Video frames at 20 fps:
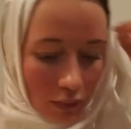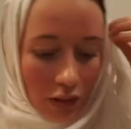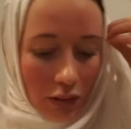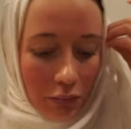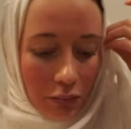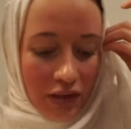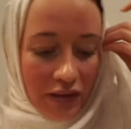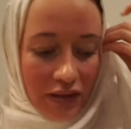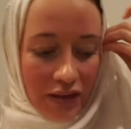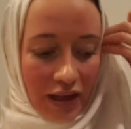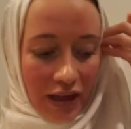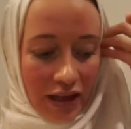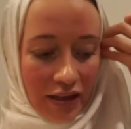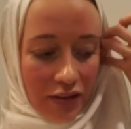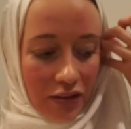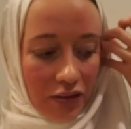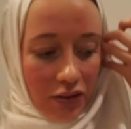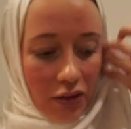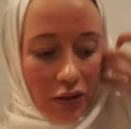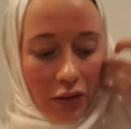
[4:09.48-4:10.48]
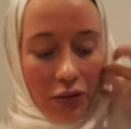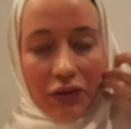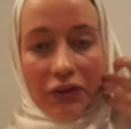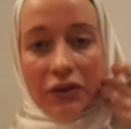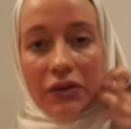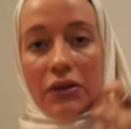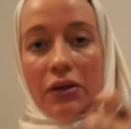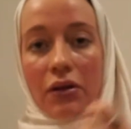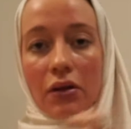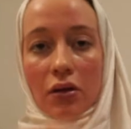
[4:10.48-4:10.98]
besides
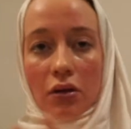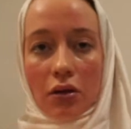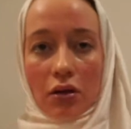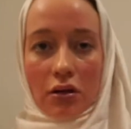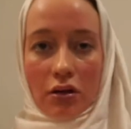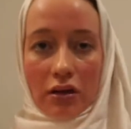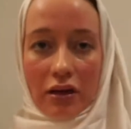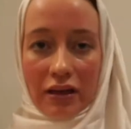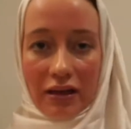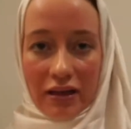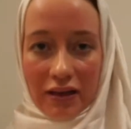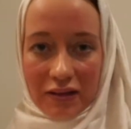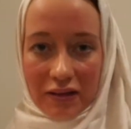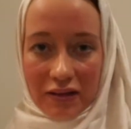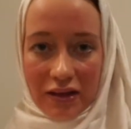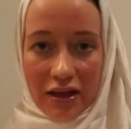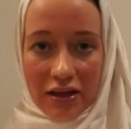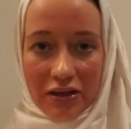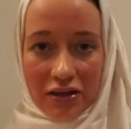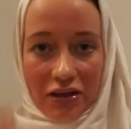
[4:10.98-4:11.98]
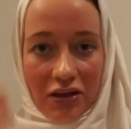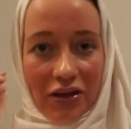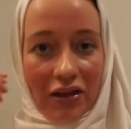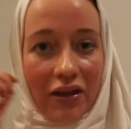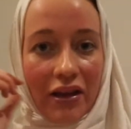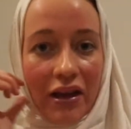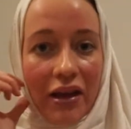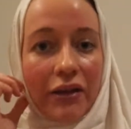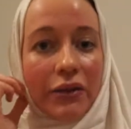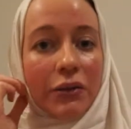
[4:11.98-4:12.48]
those organization
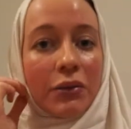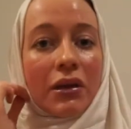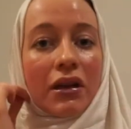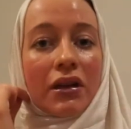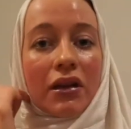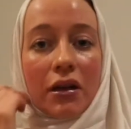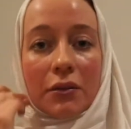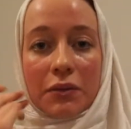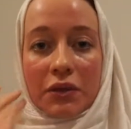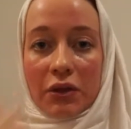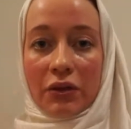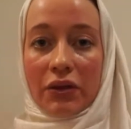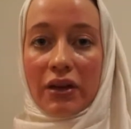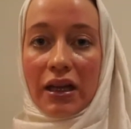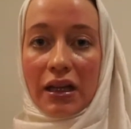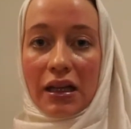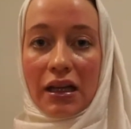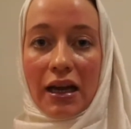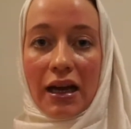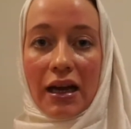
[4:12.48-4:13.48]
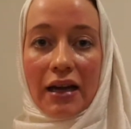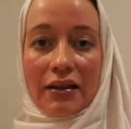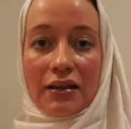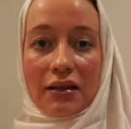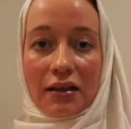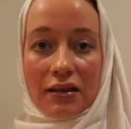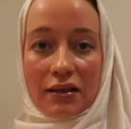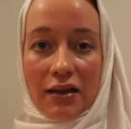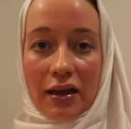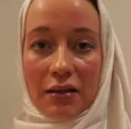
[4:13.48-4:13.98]
things, when it comes to deadlines,
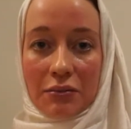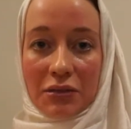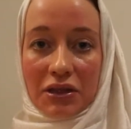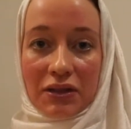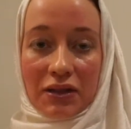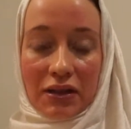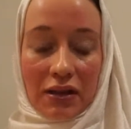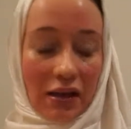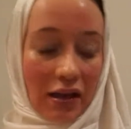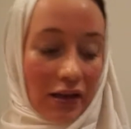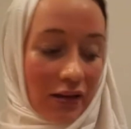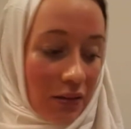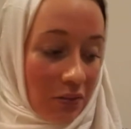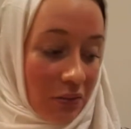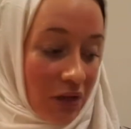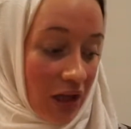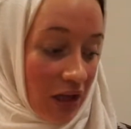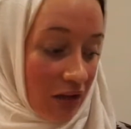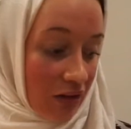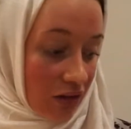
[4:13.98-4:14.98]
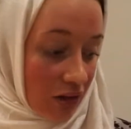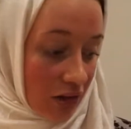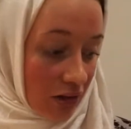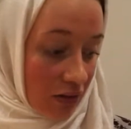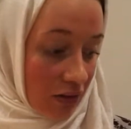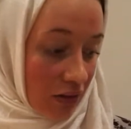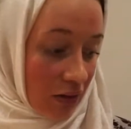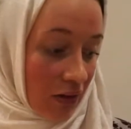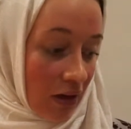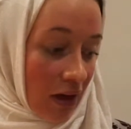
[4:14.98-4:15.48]
assignments and
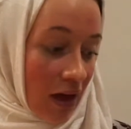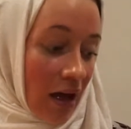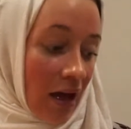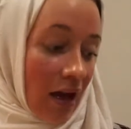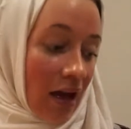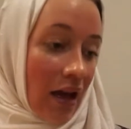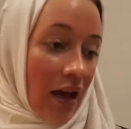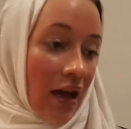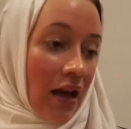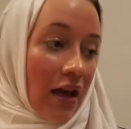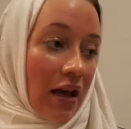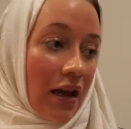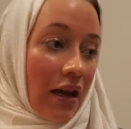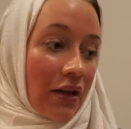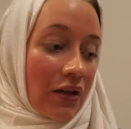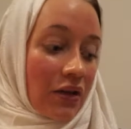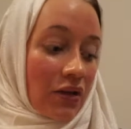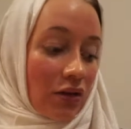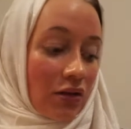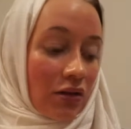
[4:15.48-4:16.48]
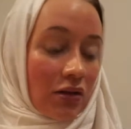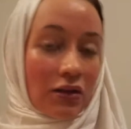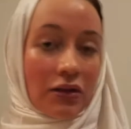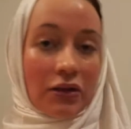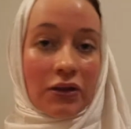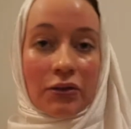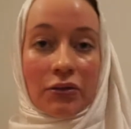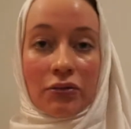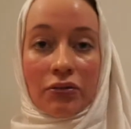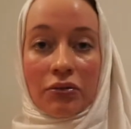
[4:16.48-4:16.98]
examinations, it's
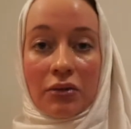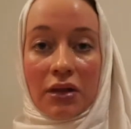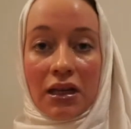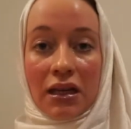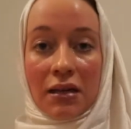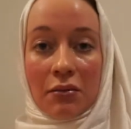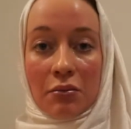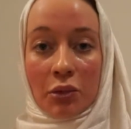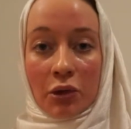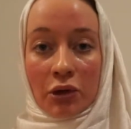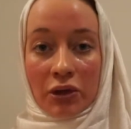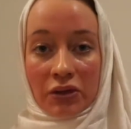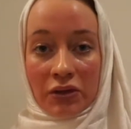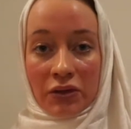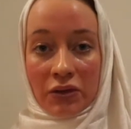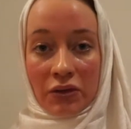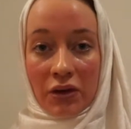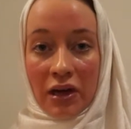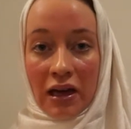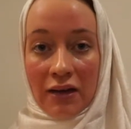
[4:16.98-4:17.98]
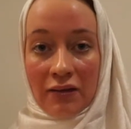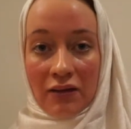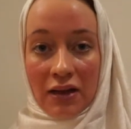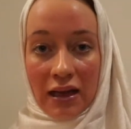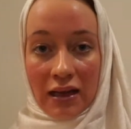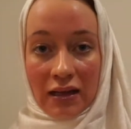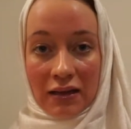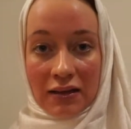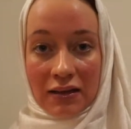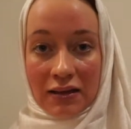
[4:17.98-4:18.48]
also really important to have
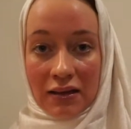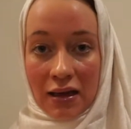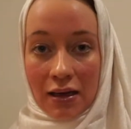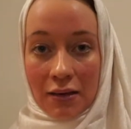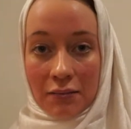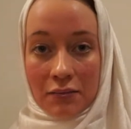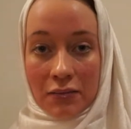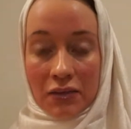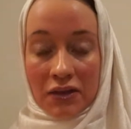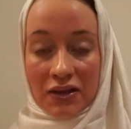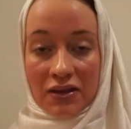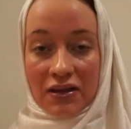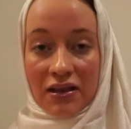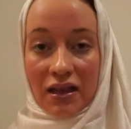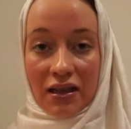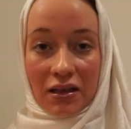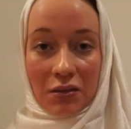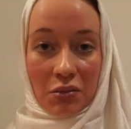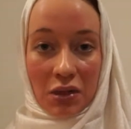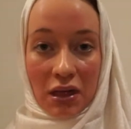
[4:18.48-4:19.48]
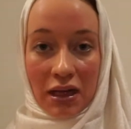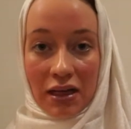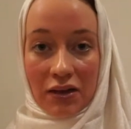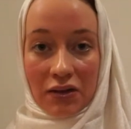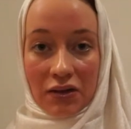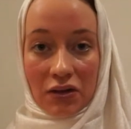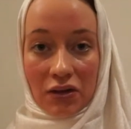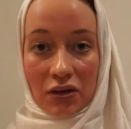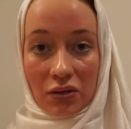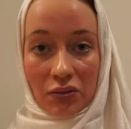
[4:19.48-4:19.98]
like some study
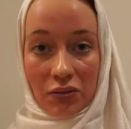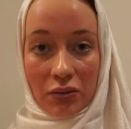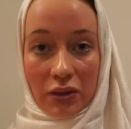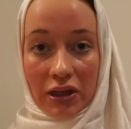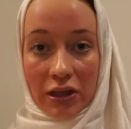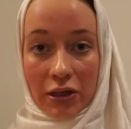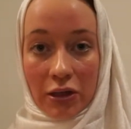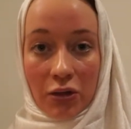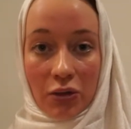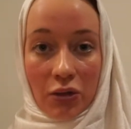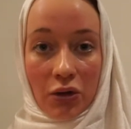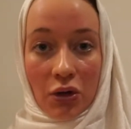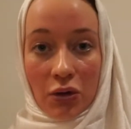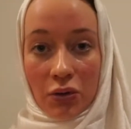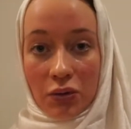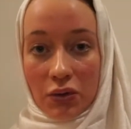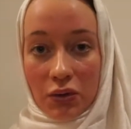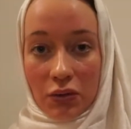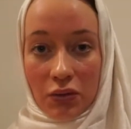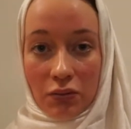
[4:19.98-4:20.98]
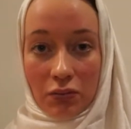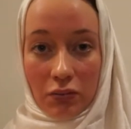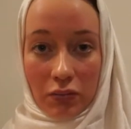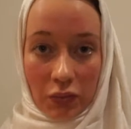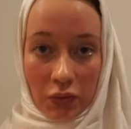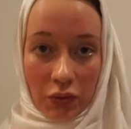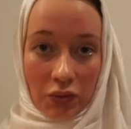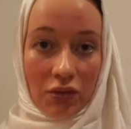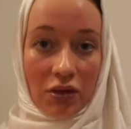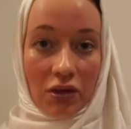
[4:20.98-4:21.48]
place, where are you going to
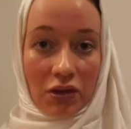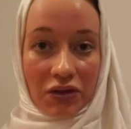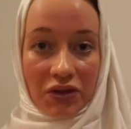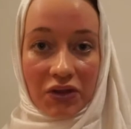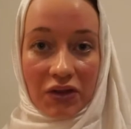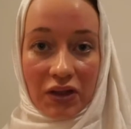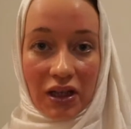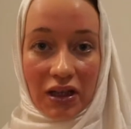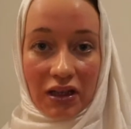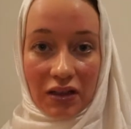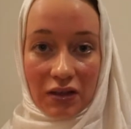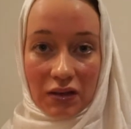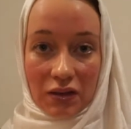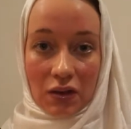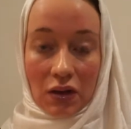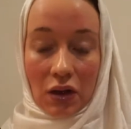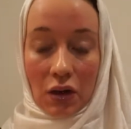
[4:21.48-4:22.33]
do your studies,